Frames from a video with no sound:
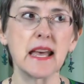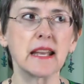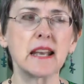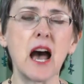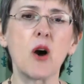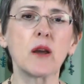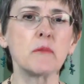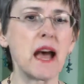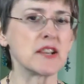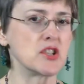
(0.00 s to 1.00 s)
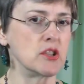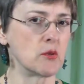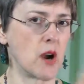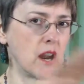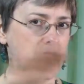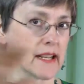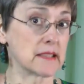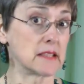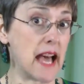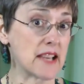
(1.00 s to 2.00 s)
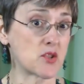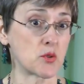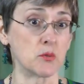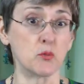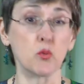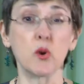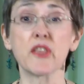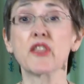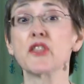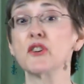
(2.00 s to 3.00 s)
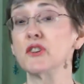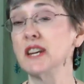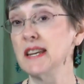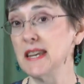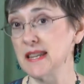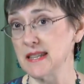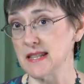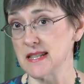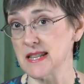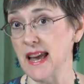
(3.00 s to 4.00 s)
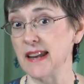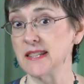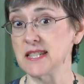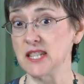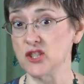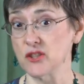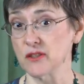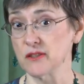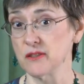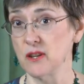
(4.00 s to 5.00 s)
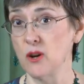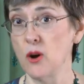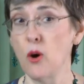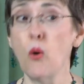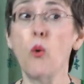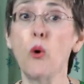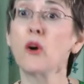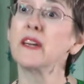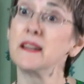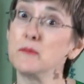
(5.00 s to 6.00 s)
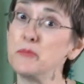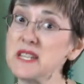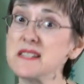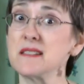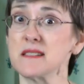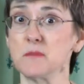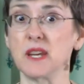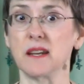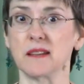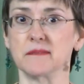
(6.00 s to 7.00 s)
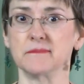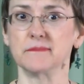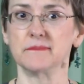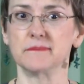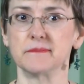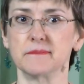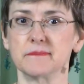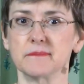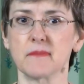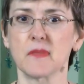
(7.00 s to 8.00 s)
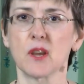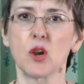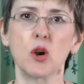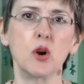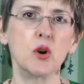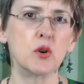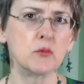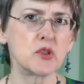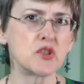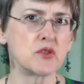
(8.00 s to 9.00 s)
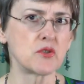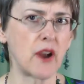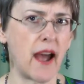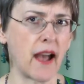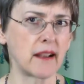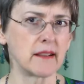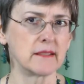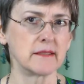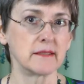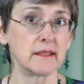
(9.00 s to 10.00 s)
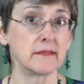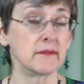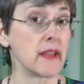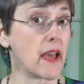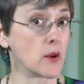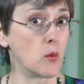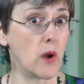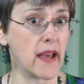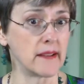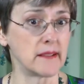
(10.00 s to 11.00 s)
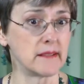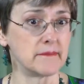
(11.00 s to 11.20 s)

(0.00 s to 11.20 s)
Now imagine you are in a classroom with 30 kids and a teacher, or in a business meeting. Whom would you track and when?